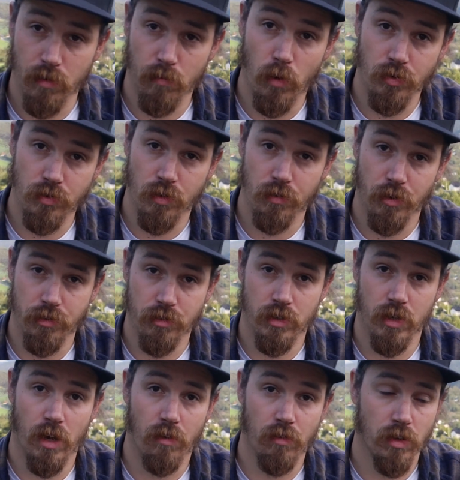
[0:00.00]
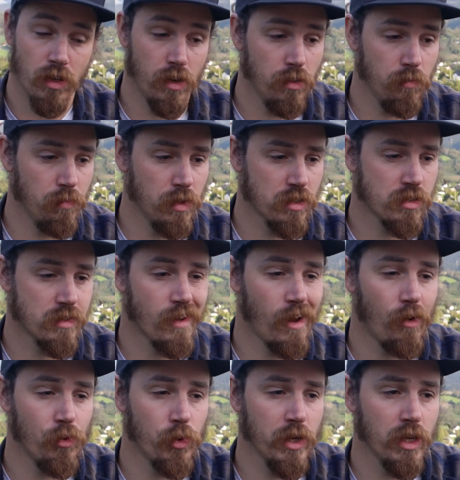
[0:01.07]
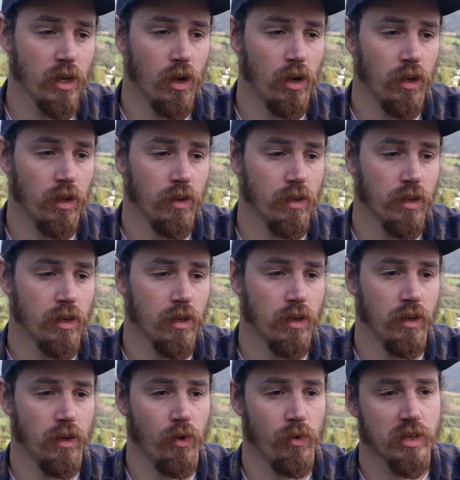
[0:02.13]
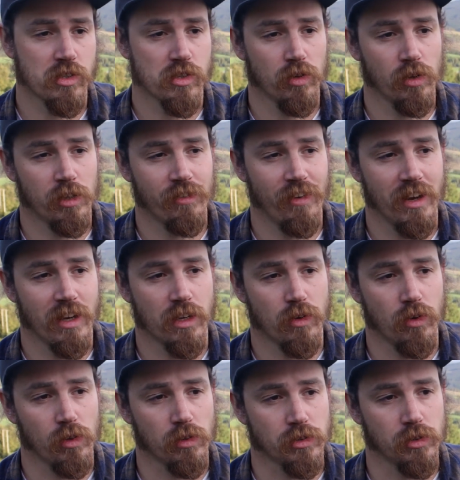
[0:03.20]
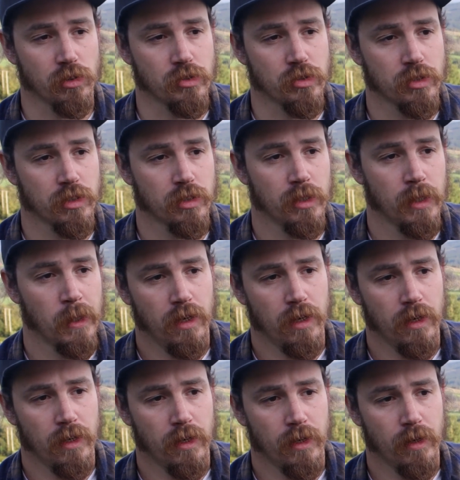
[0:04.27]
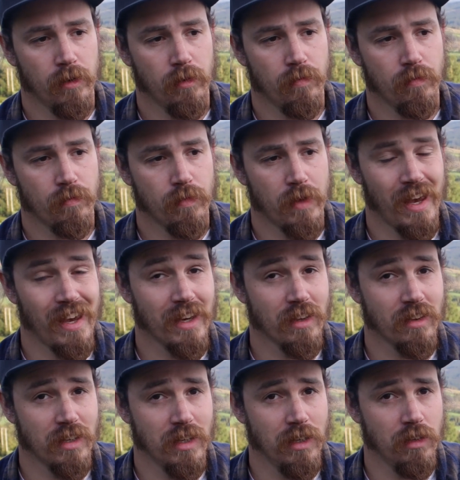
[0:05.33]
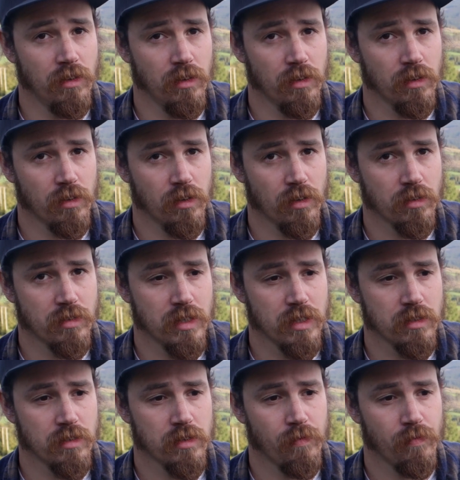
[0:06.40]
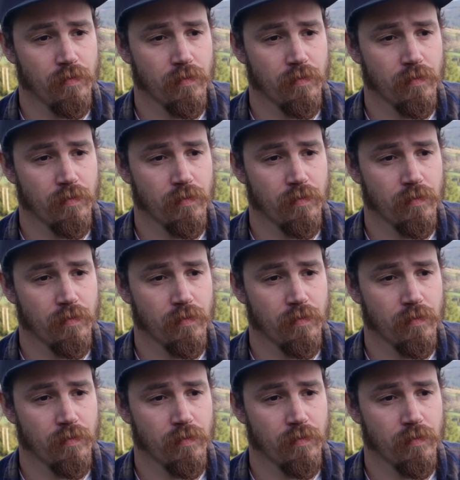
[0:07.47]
most of us have done, but souring on original Quake cultures. Eik&tid does this.